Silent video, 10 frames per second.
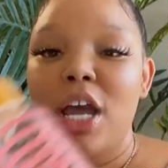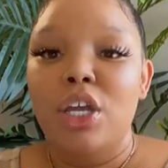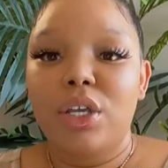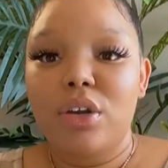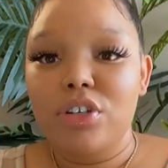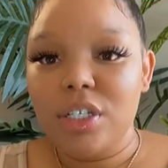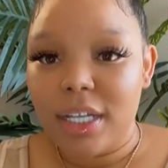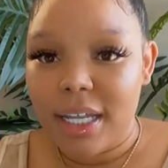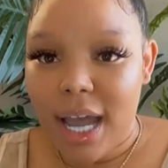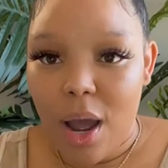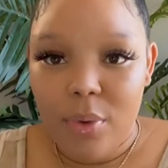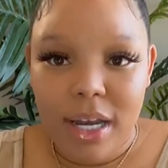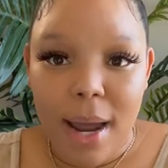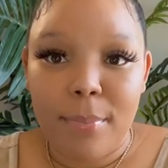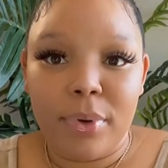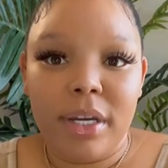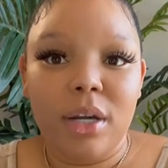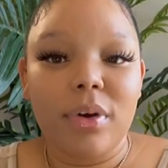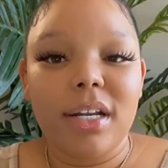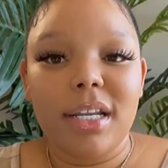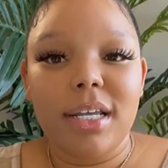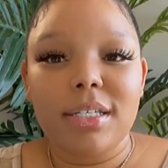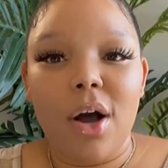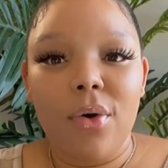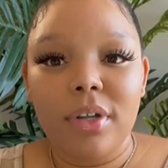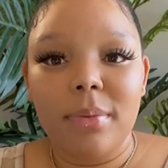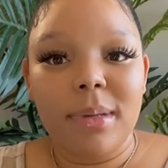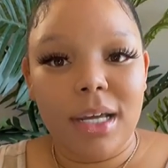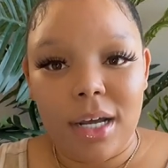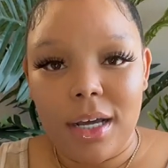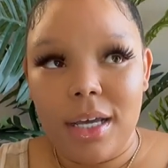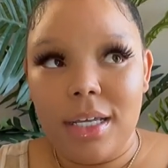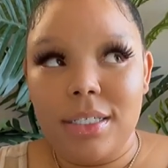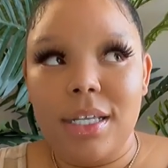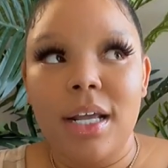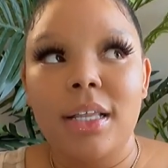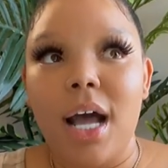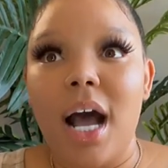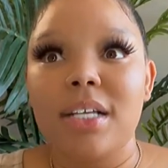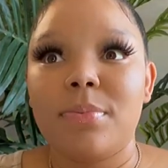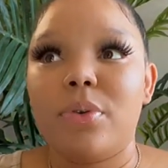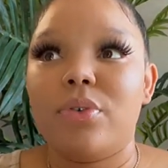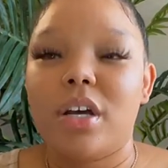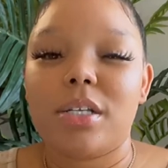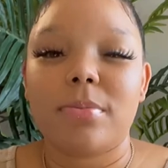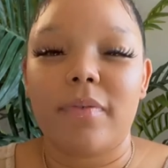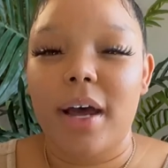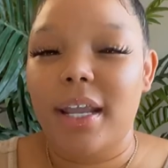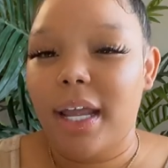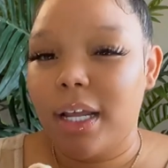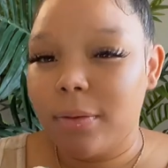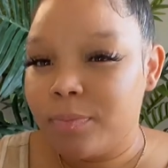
Usually I would not bring one of these, only because the hospital does provide like